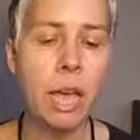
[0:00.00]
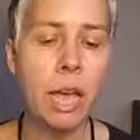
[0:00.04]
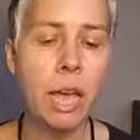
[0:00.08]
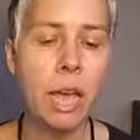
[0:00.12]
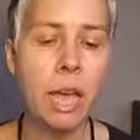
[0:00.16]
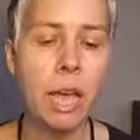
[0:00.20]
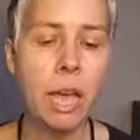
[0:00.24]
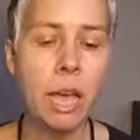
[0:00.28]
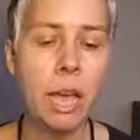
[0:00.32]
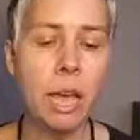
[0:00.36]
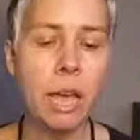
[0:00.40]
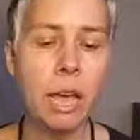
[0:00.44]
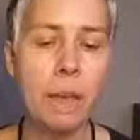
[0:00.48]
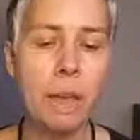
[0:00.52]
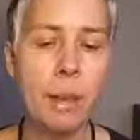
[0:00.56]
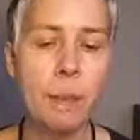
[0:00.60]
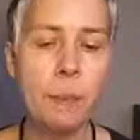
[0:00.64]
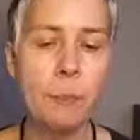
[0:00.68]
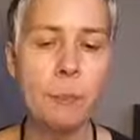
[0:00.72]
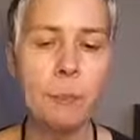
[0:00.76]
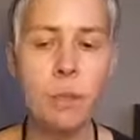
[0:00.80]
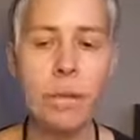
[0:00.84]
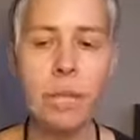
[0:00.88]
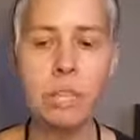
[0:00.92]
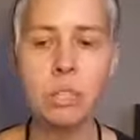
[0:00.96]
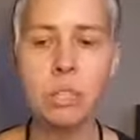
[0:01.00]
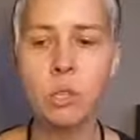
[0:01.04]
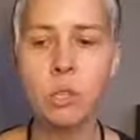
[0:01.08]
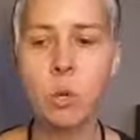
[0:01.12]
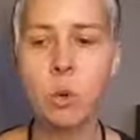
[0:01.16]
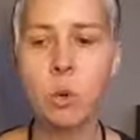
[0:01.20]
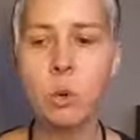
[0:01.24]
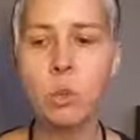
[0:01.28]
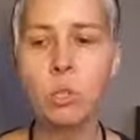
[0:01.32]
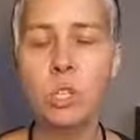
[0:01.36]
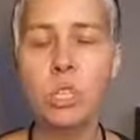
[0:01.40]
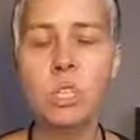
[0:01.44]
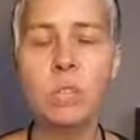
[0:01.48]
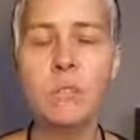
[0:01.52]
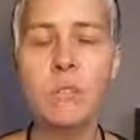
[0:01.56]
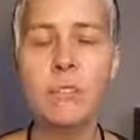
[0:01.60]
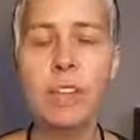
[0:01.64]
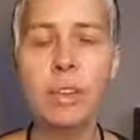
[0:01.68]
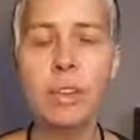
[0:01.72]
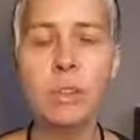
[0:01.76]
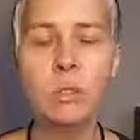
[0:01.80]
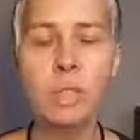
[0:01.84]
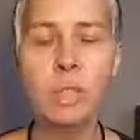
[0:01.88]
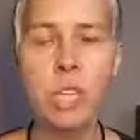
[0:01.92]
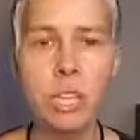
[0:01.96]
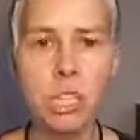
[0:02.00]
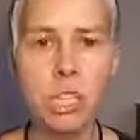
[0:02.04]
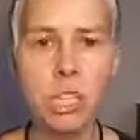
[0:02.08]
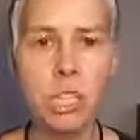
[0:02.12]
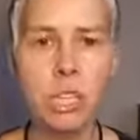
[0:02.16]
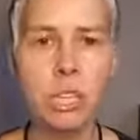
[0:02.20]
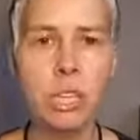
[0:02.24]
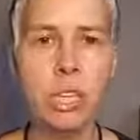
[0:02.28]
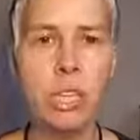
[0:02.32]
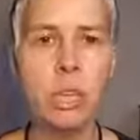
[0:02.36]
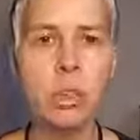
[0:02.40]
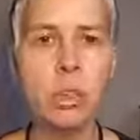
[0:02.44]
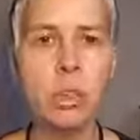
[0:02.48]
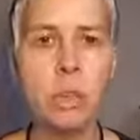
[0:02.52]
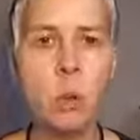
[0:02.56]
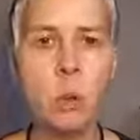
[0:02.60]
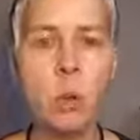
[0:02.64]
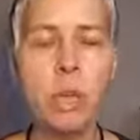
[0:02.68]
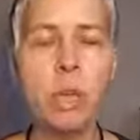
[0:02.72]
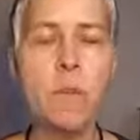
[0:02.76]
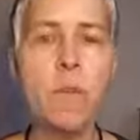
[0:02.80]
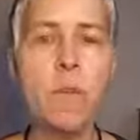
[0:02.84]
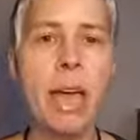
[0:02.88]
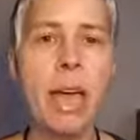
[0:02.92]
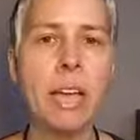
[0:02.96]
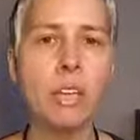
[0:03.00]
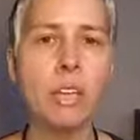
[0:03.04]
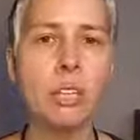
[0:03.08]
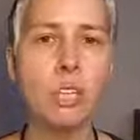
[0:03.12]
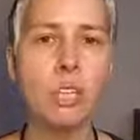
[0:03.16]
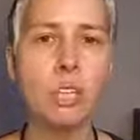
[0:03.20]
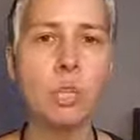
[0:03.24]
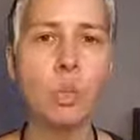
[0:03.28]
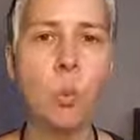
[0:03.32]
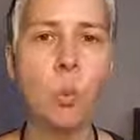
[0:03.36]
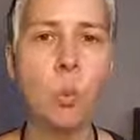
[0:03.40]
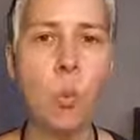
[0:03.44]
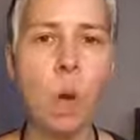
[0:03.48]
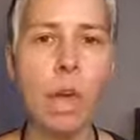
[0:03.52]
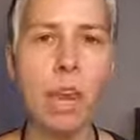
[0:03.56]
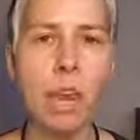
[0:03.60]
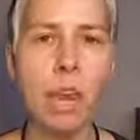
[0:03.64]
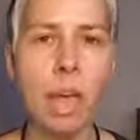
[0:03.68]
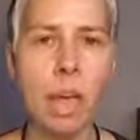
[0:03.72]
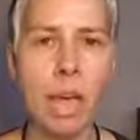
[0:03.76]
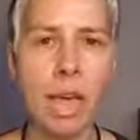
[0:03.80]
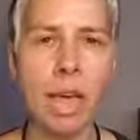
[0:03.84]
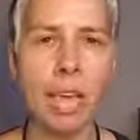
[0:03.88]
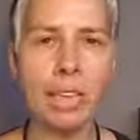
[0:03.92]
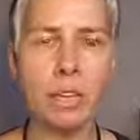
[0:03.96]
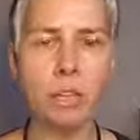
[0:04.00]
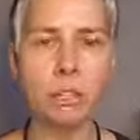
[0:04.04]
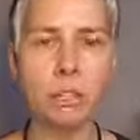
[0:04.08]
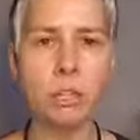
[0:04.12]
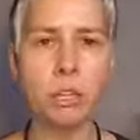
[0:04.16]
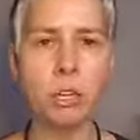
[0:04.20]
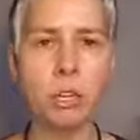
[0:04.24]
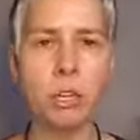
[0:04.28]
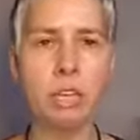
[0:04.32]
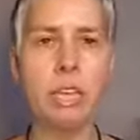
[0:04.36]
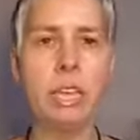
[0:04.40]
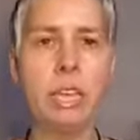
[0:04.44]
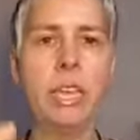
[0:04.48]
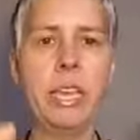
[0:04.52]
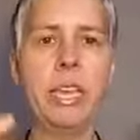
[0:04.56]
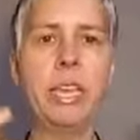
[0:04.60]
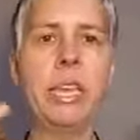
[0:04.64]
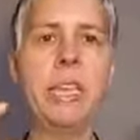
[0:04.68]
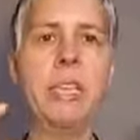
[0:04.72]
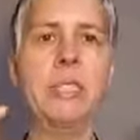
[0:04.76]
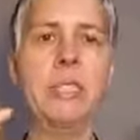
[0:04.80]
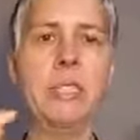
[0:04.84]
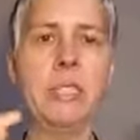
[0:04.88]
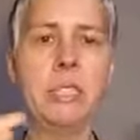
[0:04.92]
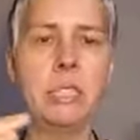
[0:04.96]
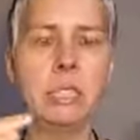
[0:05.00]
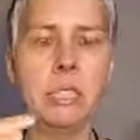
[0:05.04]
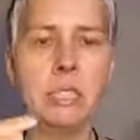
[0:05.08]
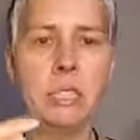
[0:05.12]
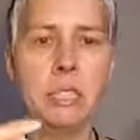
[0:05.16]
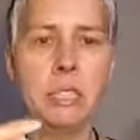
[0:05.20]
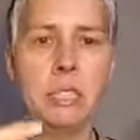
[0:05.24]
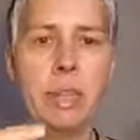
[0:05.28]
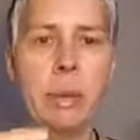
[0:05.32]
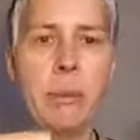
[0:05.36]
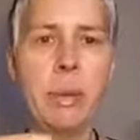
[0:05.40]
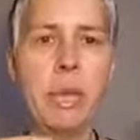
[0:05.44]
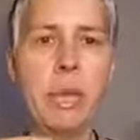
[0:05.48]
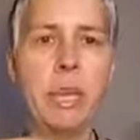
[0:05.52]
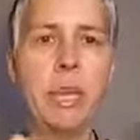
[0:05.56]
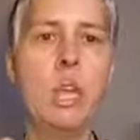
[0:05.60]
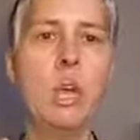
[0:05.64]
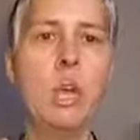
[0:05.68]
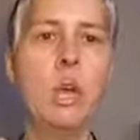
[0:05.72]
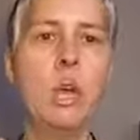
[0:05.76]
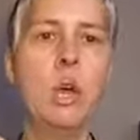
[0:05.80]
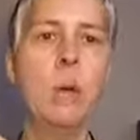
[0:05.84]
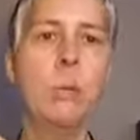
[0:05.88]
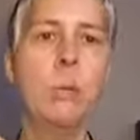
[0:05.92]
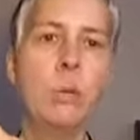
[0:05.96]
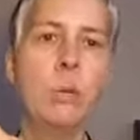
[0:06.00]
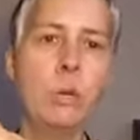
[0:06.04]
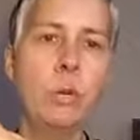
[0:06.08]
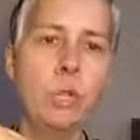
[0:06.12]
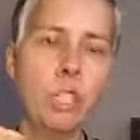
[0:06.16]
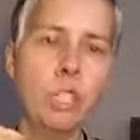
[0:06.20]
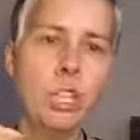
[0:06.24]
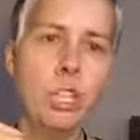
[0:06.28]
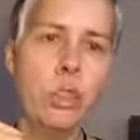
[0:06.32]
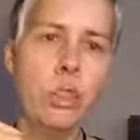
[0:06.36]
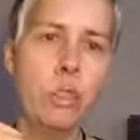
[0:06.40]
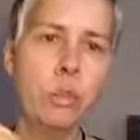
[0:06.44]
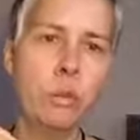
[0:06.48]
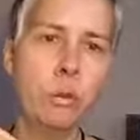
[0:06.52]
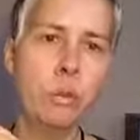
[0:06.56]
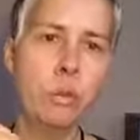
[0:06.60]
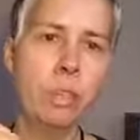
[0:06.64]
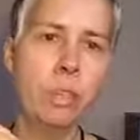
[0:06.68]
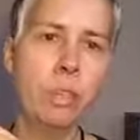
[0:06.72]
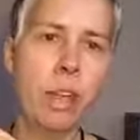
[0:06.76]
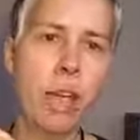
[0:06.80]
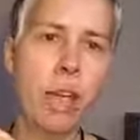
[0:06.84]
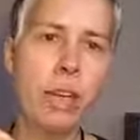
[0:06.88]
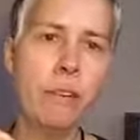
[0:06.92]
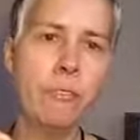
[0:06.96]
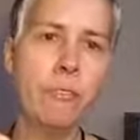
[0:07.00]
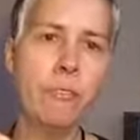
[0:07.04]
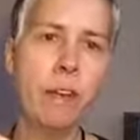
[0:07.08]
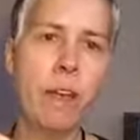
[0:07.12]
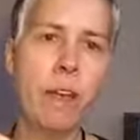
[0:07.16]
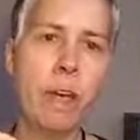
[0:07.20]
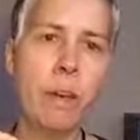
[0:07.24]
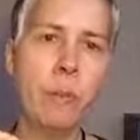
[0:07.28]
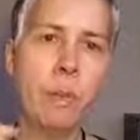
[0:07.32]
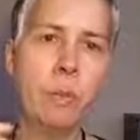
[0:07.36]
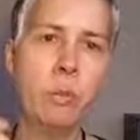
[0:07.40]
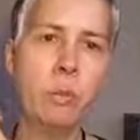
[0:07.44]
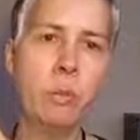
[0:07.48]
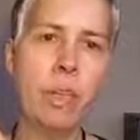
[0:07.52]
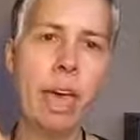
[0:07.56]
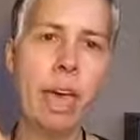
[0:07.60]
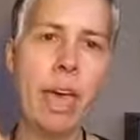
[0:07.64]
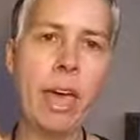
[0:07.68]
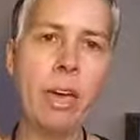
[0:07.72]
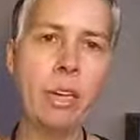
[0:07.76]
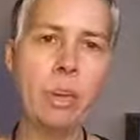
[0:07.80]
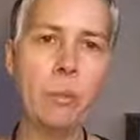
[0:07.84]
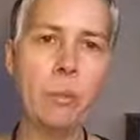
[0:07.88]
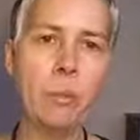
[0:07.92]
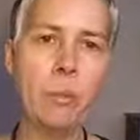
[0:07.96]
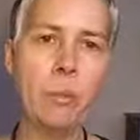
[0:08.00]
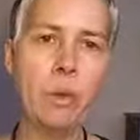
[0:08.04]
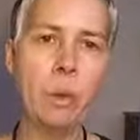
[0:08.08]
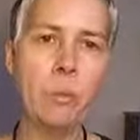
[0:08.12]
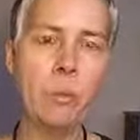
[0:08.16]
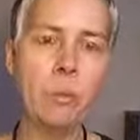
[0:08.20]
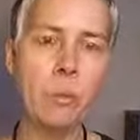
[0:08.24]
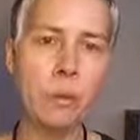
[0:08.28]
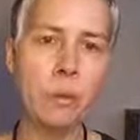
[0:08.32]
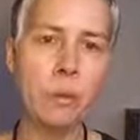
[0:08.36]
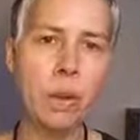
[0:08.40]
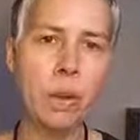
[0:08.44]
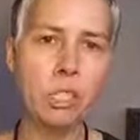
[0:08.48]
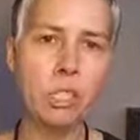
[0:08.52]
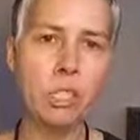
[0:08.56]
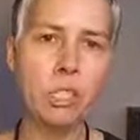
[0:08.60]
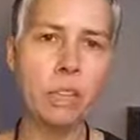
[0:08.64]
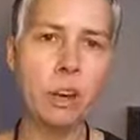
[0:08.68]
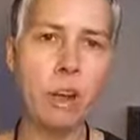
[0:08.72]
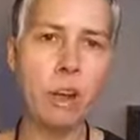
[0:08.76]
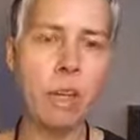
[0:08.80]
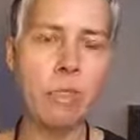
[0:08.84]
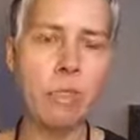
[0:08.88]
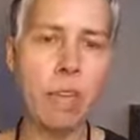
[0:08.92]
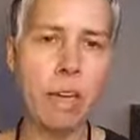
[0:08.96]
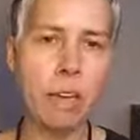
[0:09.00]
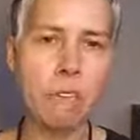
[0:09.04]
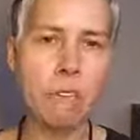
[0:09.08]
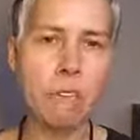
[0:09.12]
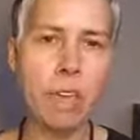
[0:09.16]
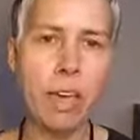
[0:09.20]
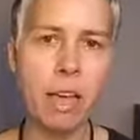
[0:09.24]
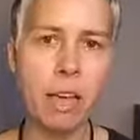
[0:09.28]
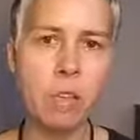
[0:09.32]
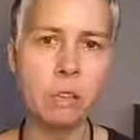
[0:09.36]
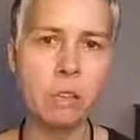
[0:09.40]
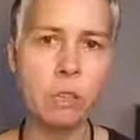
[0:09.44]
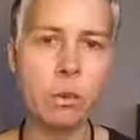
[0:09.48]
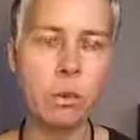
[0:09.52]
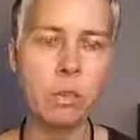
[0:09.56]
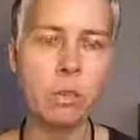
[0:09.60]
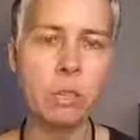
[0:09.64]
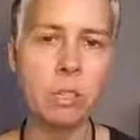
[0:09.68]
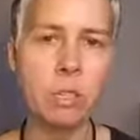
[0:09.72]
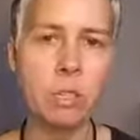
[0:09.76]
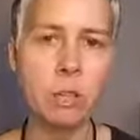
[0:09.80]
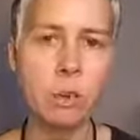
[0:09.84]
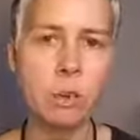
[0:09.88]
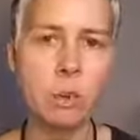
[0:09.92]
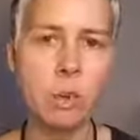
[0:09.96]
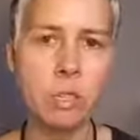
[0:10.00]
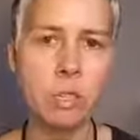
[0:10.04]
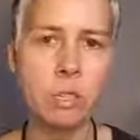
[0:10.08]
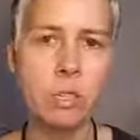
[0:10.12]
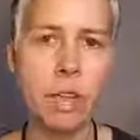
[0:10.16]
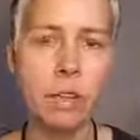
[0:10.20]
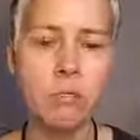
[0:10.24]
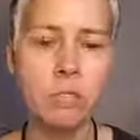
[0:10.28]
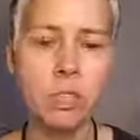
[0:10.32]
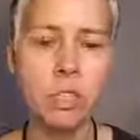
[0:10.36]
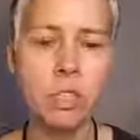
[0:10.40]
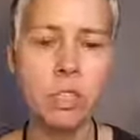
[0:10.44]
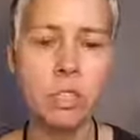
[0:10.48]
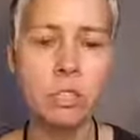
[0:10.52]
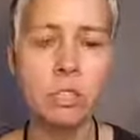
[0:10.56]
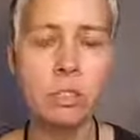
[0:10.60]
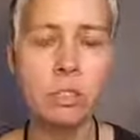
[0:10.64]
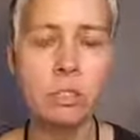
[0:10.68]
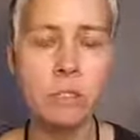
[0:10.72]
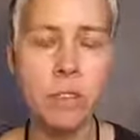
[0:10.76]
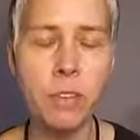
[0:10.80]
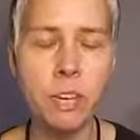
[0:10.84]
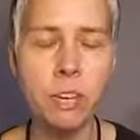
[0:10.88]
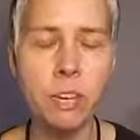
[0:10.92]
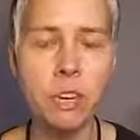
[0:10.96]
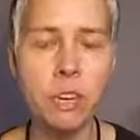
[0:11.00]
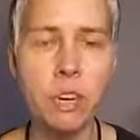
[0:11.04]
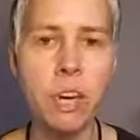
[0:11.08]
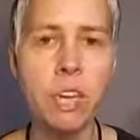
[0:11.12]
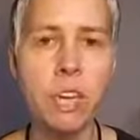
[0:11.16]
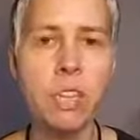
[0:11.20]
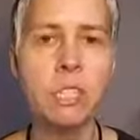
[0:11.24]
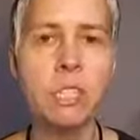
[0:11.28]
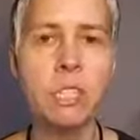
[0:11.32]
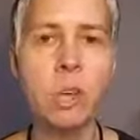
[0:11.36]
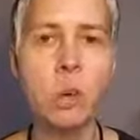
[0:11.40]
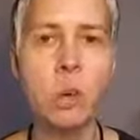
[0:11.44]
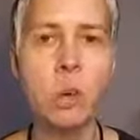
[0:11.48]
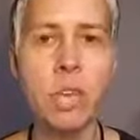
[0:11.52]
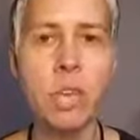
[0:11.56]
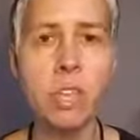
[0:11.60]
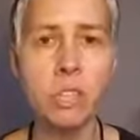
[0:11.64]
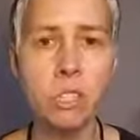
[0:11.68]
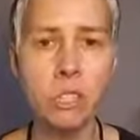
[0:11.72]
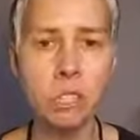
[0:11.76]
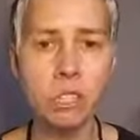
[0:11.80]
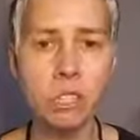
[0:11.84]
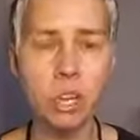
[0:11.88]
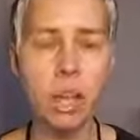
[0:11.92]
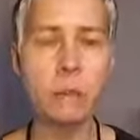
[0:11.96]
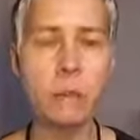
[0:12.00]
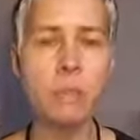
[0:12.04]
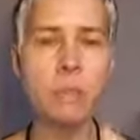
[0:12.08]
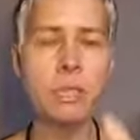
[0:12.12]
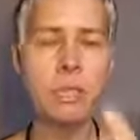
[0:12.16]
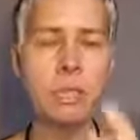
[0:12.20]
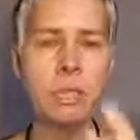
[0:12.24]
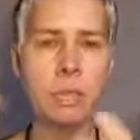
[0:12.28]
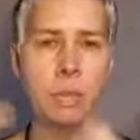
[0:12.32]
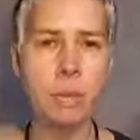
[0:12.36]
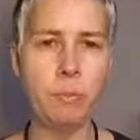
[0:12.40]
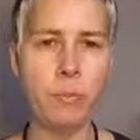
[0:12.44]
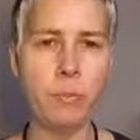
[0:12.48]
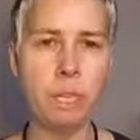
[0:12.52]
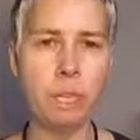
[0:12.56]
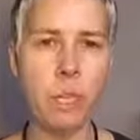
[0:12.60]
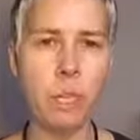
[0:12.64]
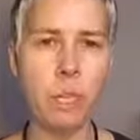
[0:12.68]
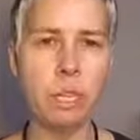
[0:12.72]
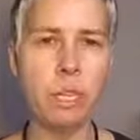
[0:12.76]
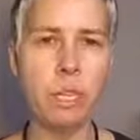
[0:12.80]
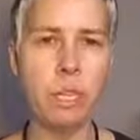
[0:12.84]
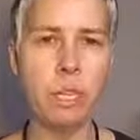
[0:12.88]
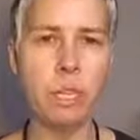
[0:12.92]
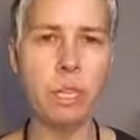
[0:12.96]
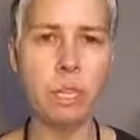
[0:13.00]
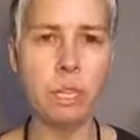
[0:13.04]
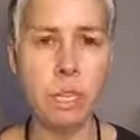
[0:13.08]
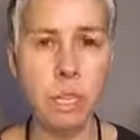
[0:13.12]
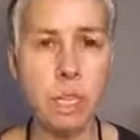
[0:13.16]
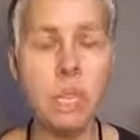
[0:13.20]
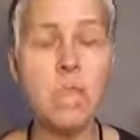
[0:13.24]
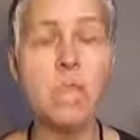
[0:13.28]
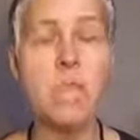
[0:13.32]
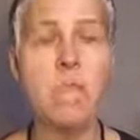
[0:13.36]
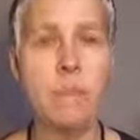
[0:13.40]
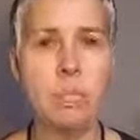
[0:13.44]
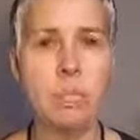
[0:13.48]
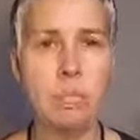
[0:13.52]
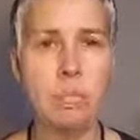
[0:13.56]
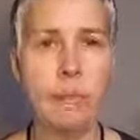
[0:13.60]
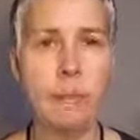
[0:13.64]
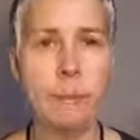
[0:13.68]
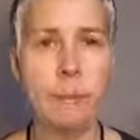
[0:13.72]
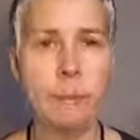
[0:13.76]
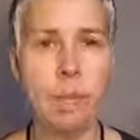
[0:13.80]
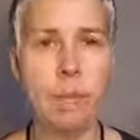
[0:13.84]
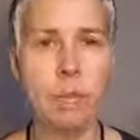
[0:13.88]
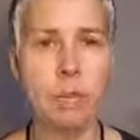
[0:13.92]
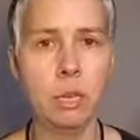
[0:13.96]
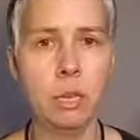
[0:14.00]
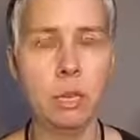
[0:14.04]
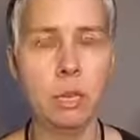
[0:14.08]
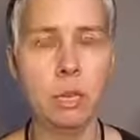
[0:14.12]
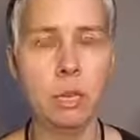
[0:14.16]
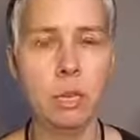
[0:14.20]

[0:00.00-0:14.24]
Um, and so just foundationally, going back to what a hiatal hernia is, it's the stomach pushing through the diaphragm and that can put pressure on that valve known as the lower esophageal sphincter and so its job is to keep the contents in the stomach